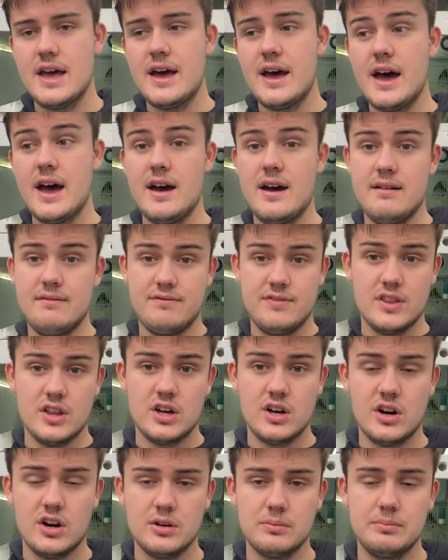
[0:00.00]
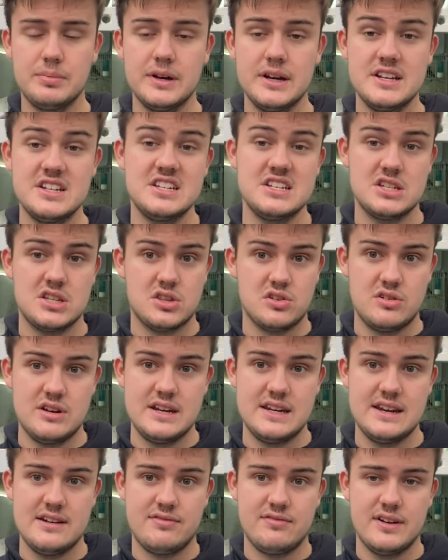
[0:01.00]
and for the cockbirds it's 3
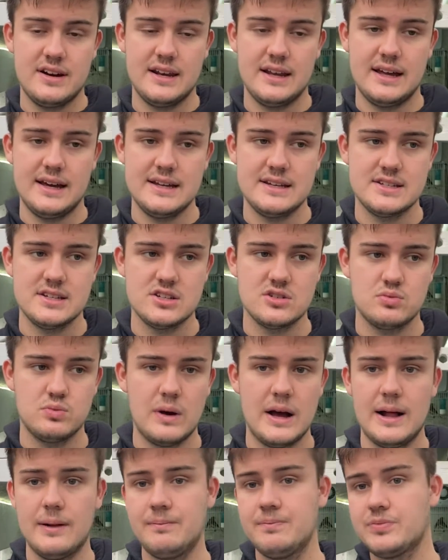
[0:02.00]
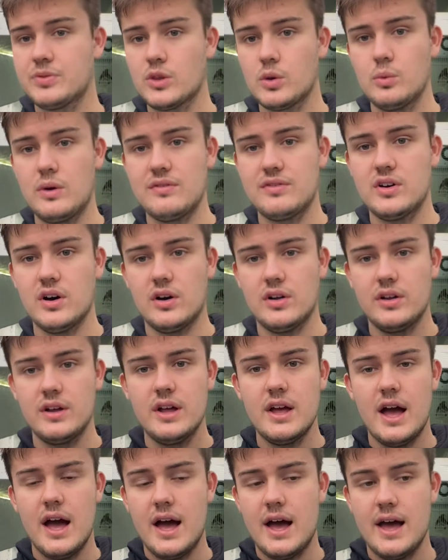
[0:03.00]
different lines as well. We've got
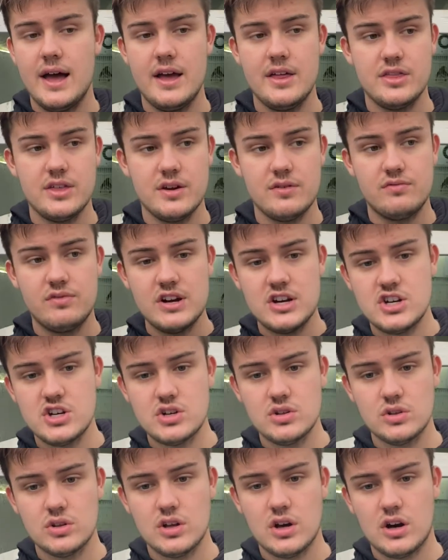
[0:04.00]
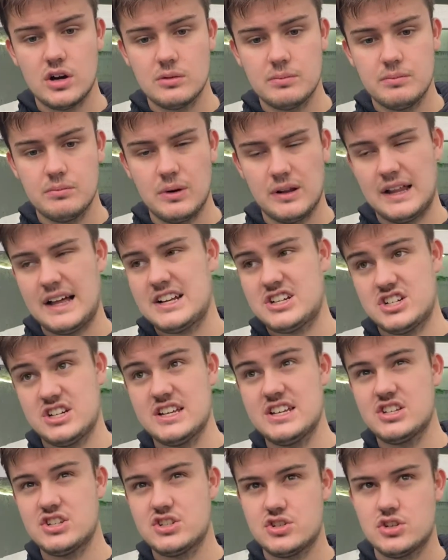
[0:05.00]
the original well
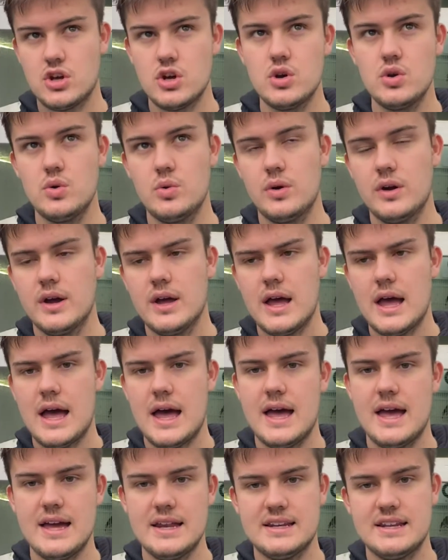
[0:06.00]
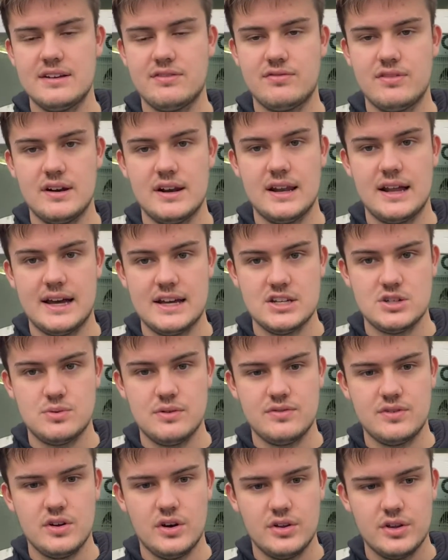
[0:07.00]
actually it's 2 different lines.
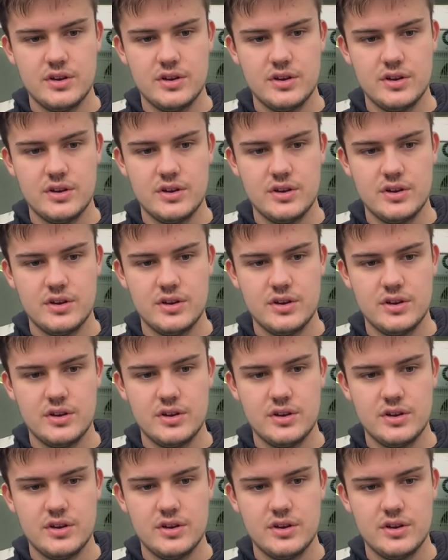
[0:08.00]
We've got the